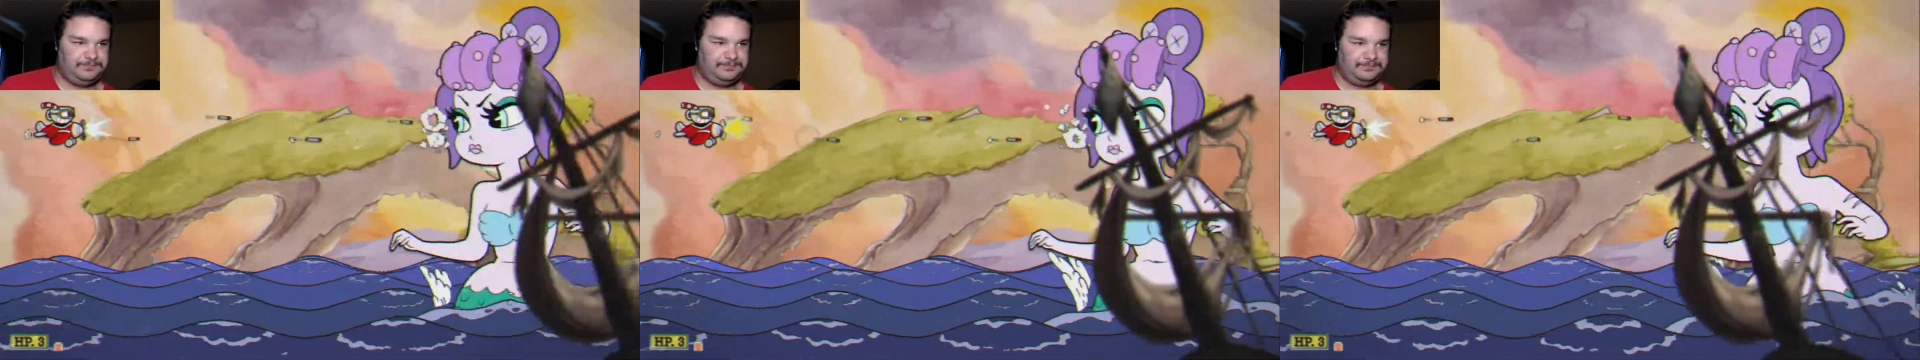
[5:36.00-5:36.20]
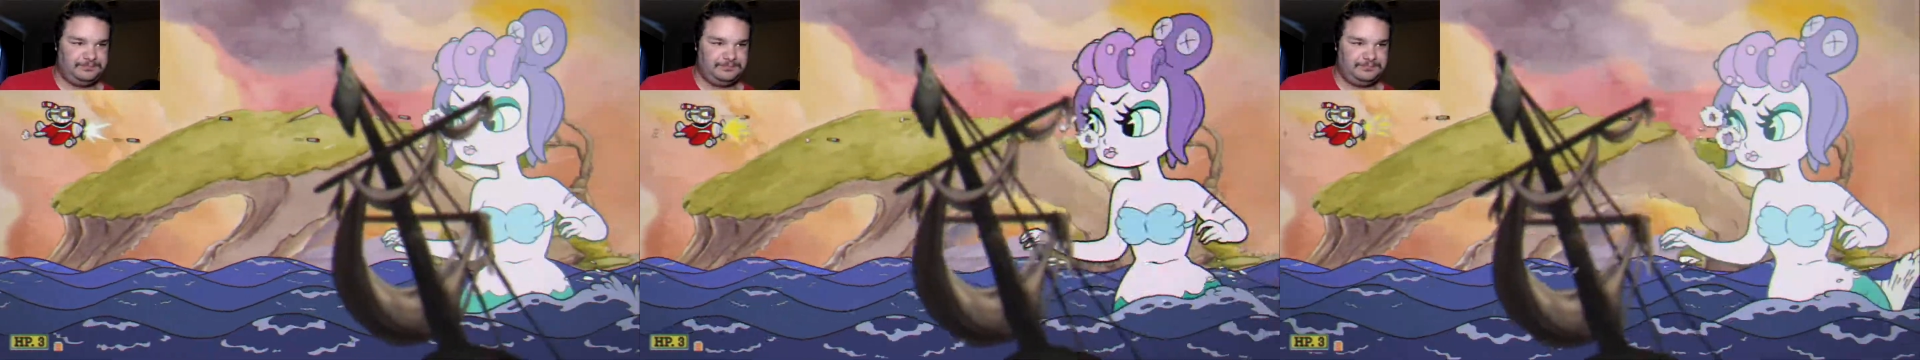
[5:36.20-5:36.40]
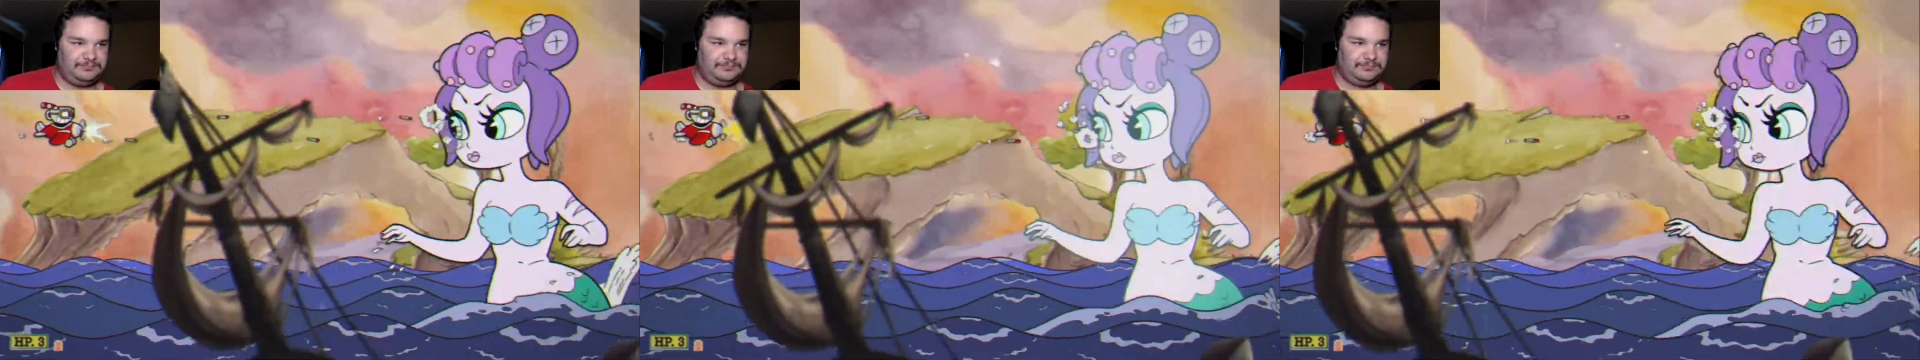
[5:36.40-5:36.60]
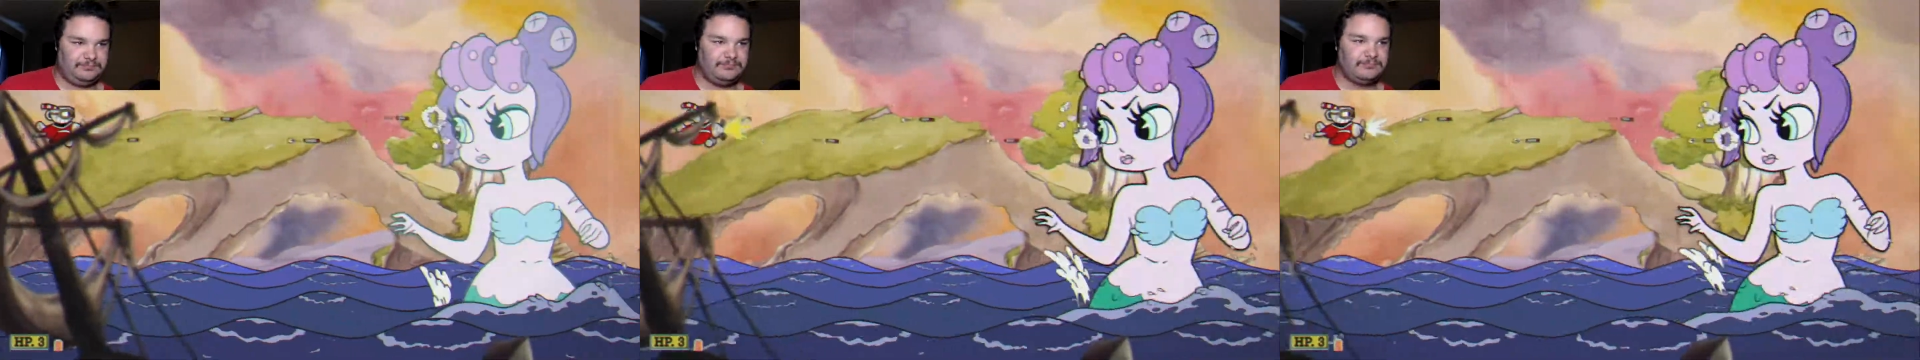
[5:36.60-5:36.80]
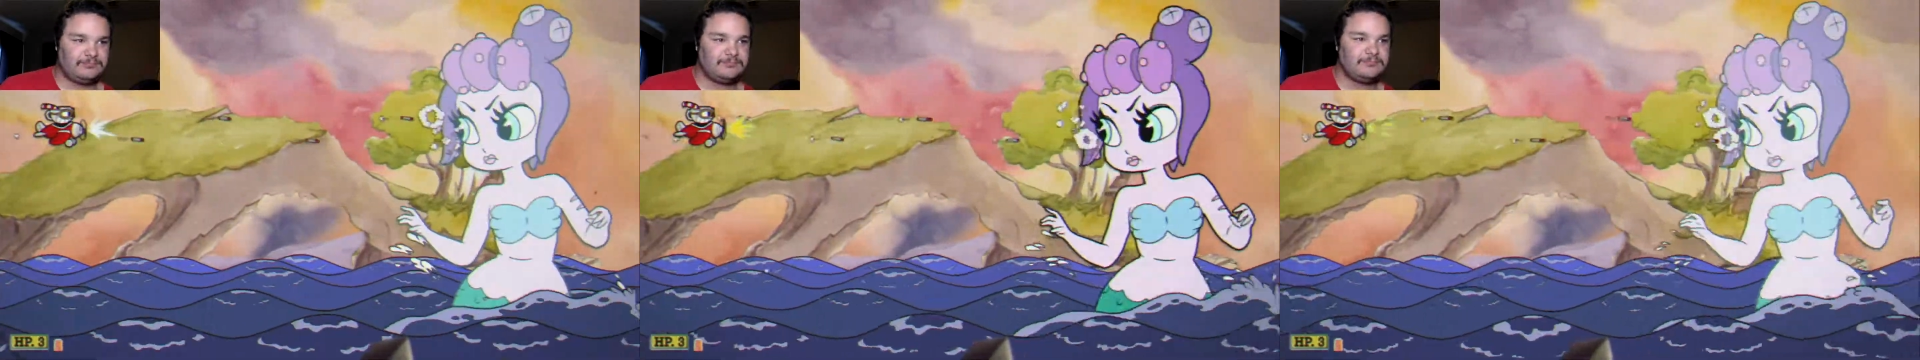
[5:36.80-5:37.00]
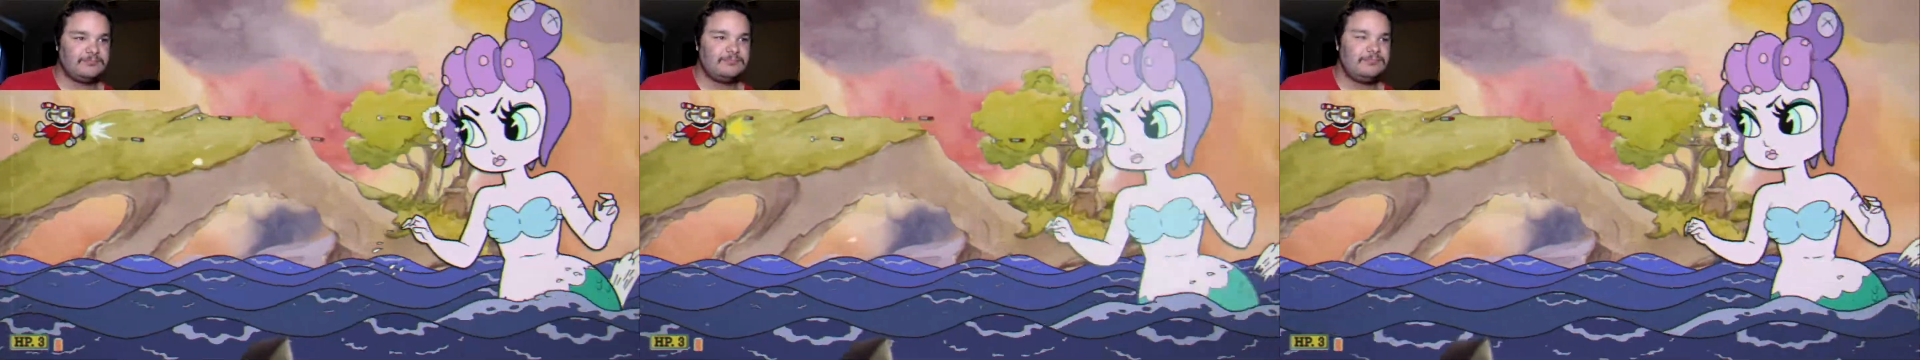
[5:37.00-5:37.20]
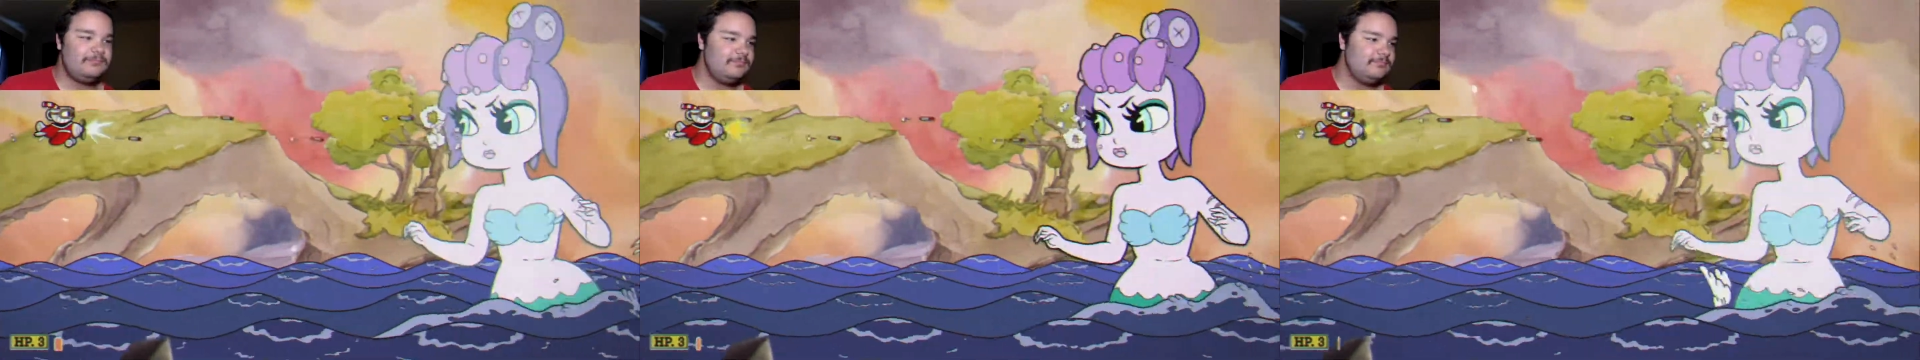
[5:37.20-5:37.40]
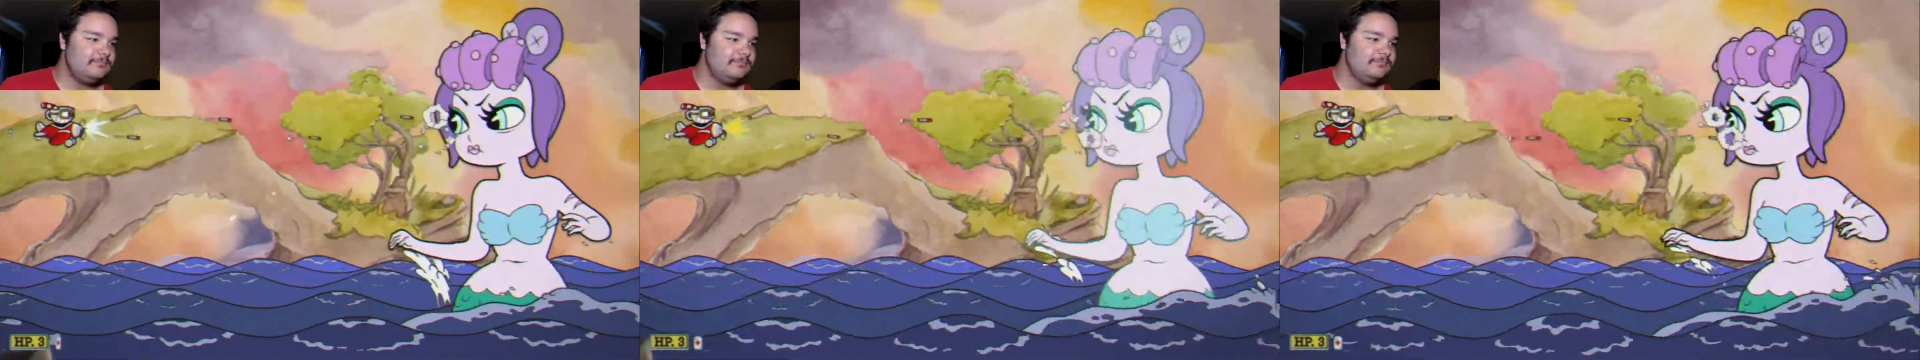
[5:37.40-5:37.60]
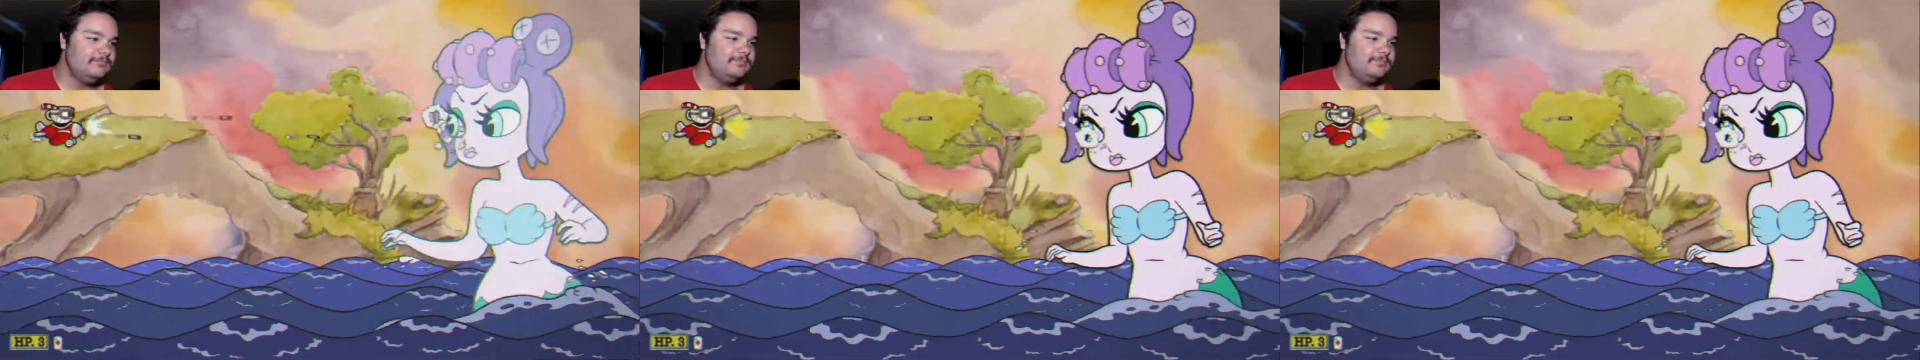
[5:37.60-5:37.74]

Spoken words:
[no speech]